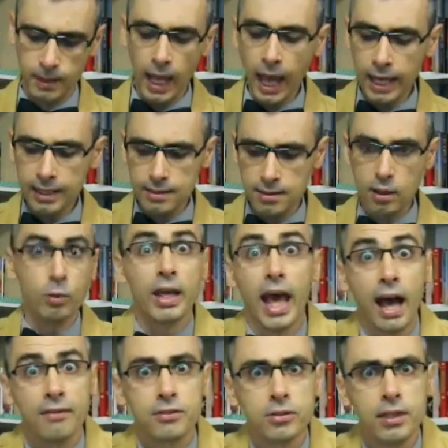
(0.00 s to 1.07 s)
Alice, we
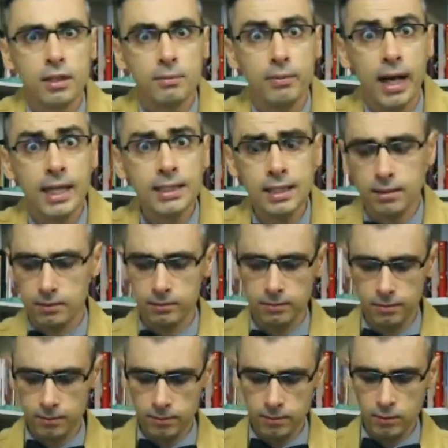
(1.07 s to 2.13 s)
have to tell Brandon.
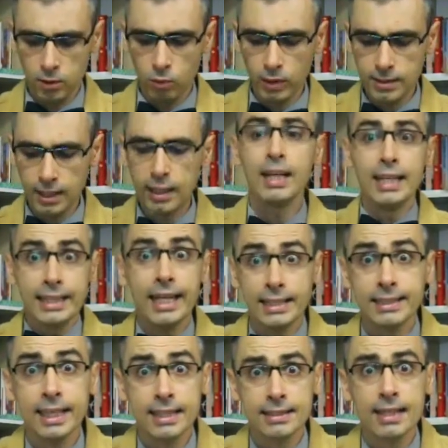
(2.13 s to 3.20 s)
Wasan,
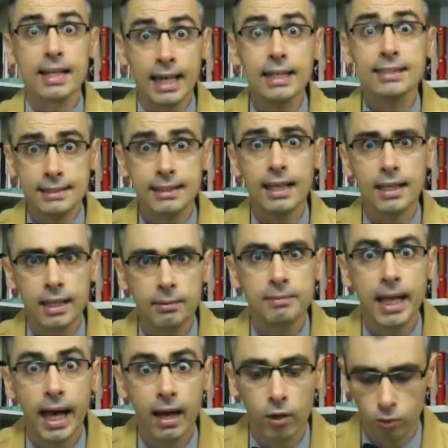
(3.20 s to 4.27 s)
yes, yes, let's tell him
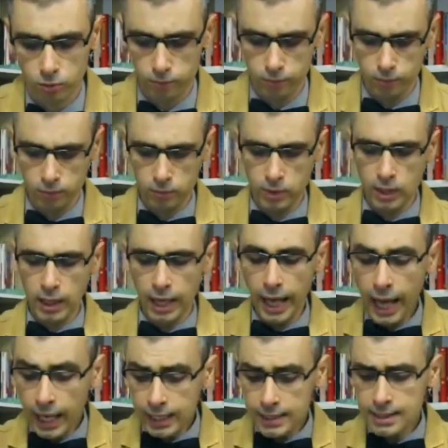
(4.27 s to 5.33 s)
now.
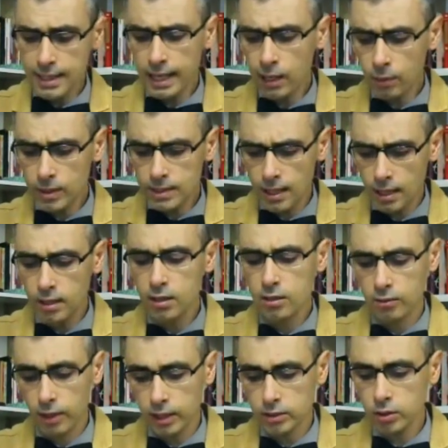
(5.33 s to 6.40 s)
Alice and Wasan
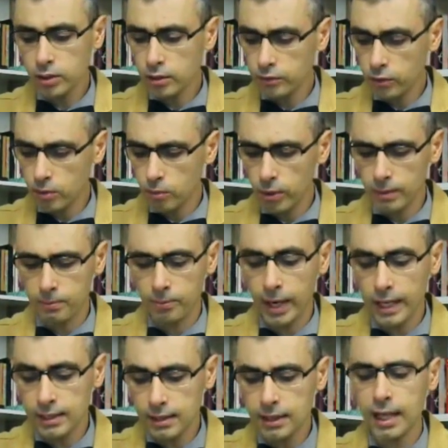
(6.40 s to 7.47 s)
run to the room where
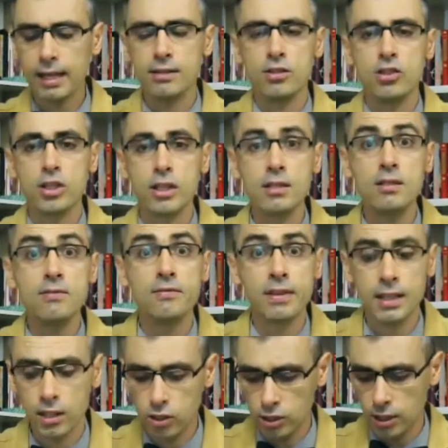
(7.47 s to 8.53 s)
Brandon has just
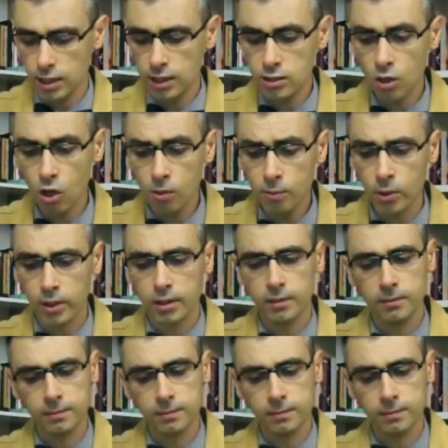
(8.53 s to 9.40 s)
finished his homework.